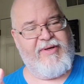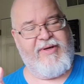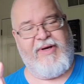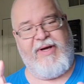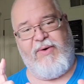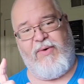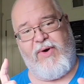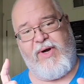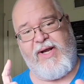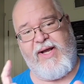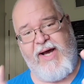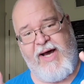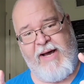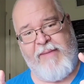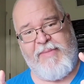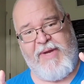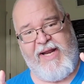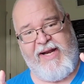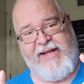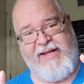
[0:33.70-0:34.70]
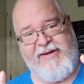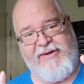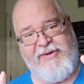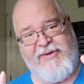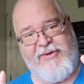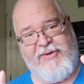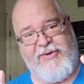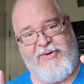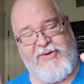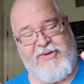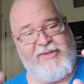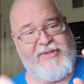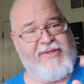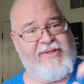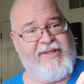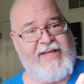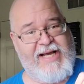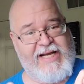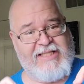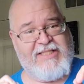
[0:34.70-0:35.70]
or commented on the
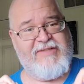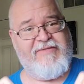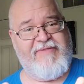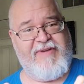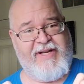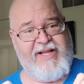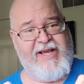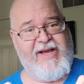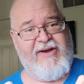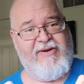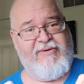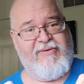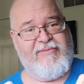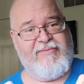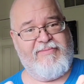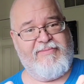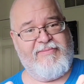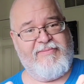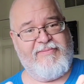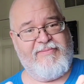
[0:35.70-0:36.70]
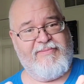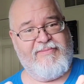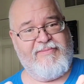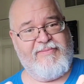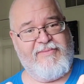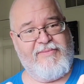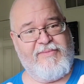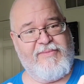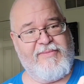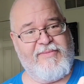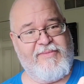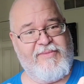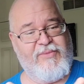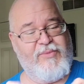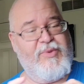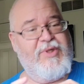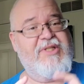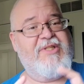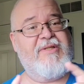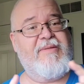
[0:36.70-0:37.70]
last video
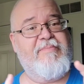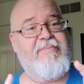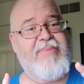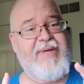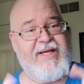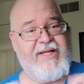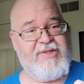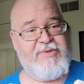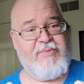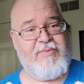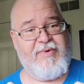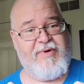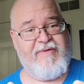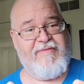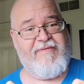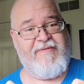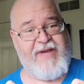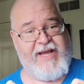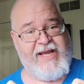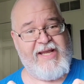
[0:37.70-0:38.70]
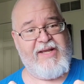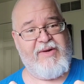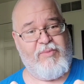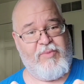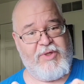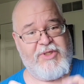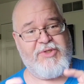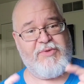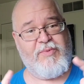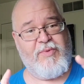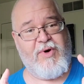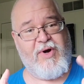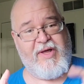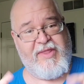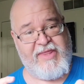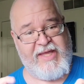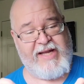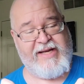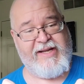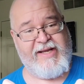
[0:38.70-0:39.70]
which pics were fake and which were
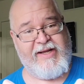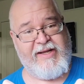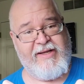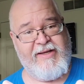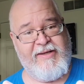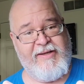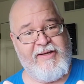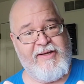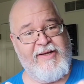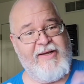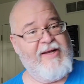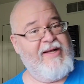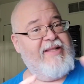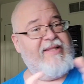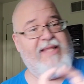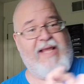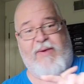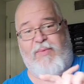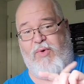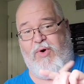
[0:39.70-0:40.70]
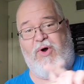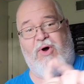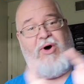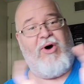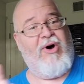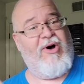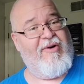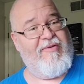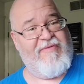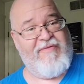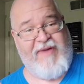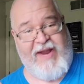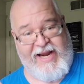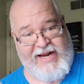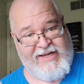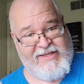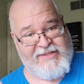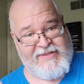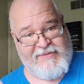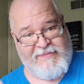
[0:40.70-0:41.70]
authentic, they were all
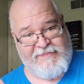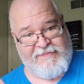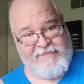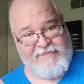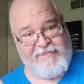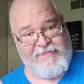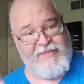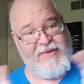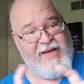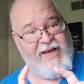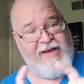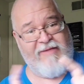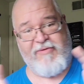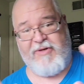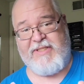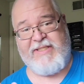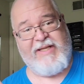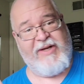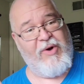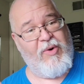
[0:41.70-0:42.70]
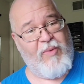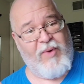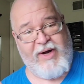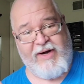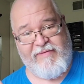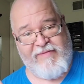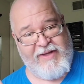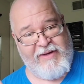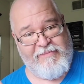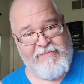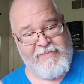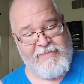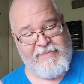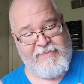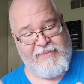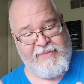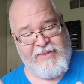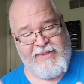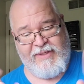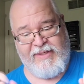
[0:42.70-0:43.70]
fakes. Every single one of them.
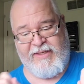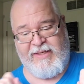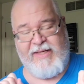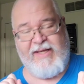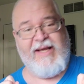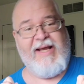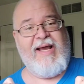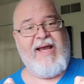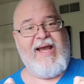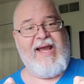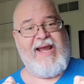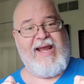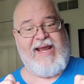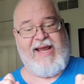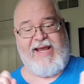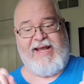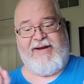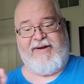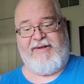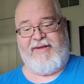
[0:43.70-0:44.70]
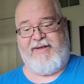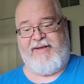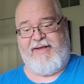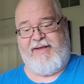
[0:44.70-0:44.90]
And